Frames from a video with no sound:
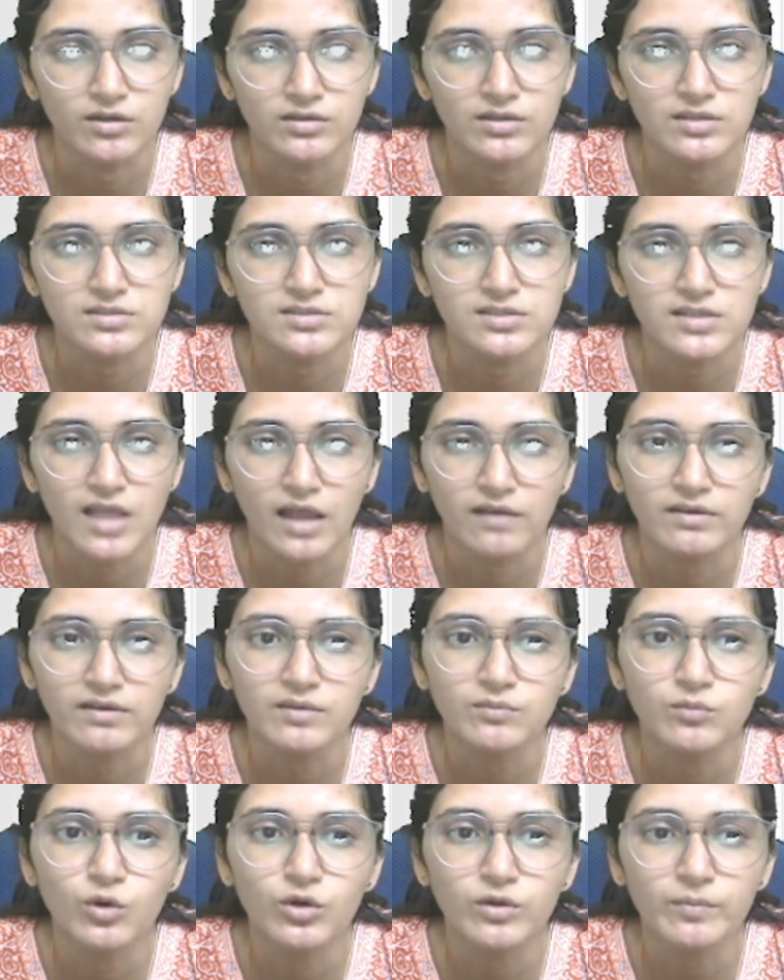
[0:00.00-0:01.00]
This is having
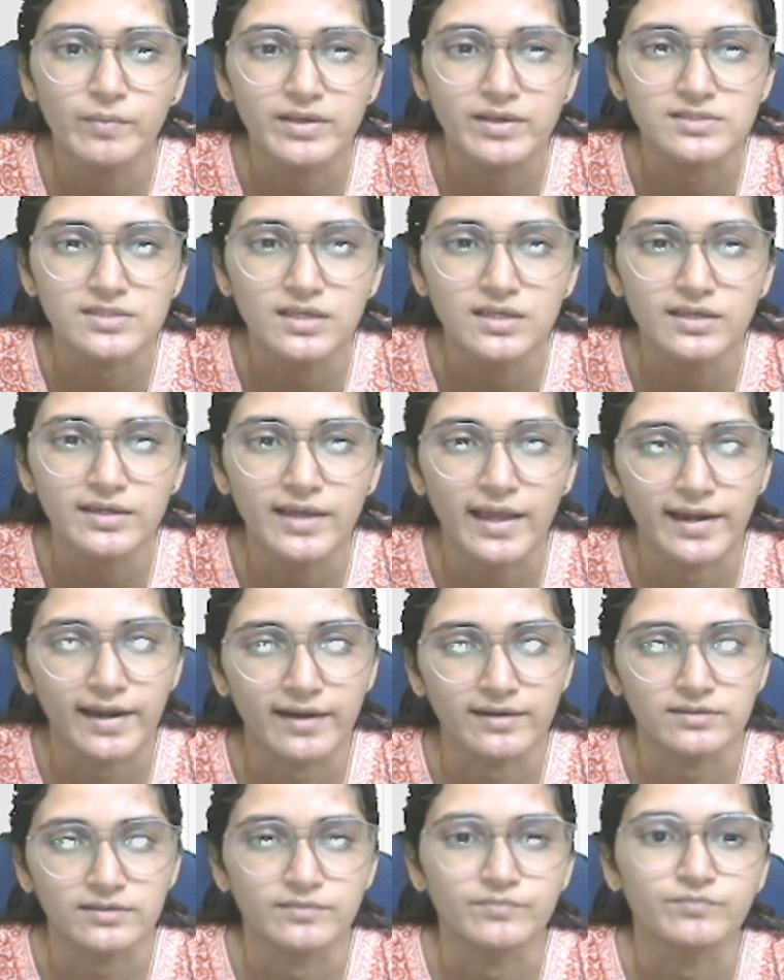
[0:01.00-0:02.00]
more basic
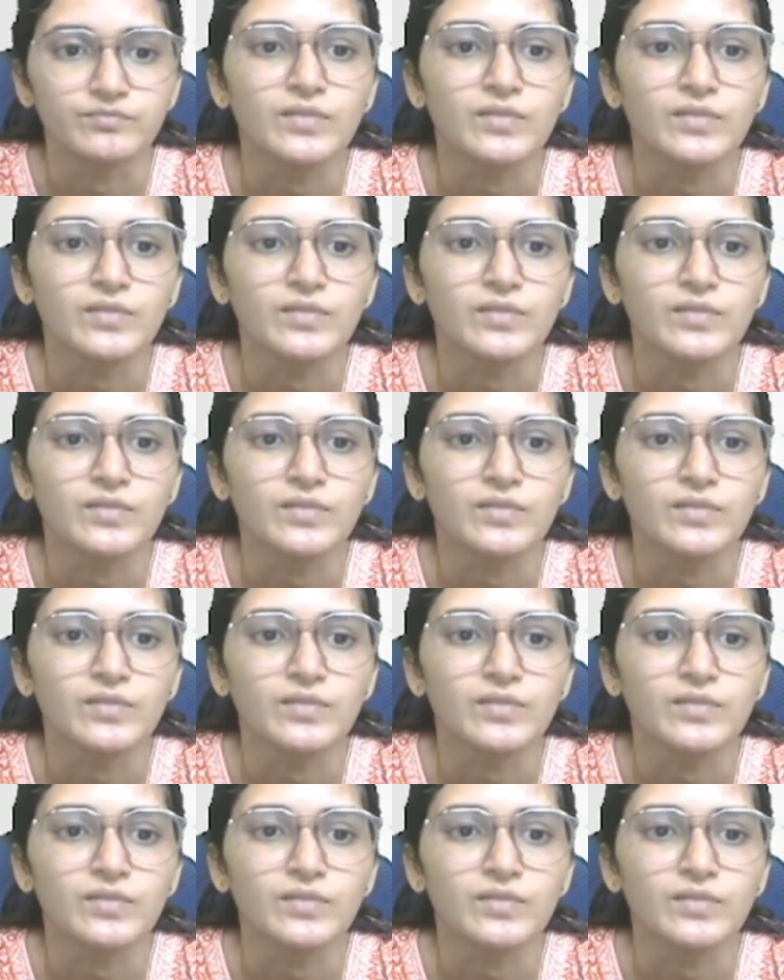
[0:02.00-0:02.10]
character.